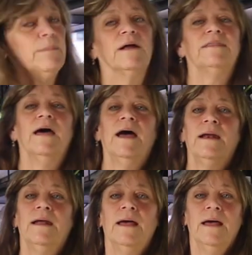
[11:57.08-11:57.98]
about that.
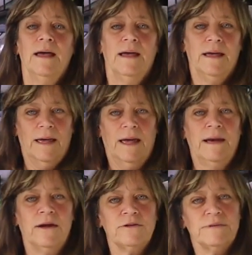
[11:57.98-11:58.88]
And
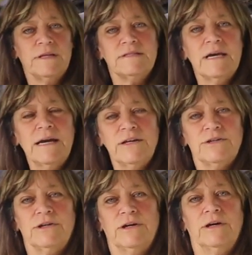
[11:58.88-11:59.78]
here's this second
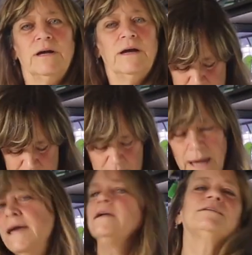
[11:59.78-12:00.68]
shirt. I
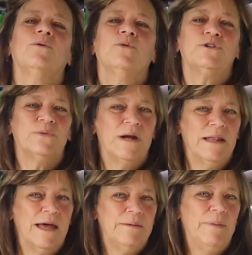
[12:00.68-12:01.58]
can't which one I
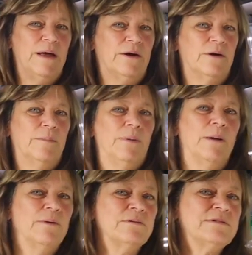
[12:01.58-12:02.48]
like better,
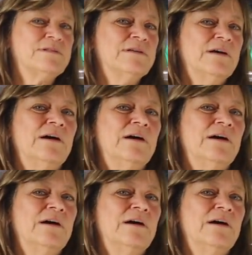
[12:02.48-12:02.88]
Bubbles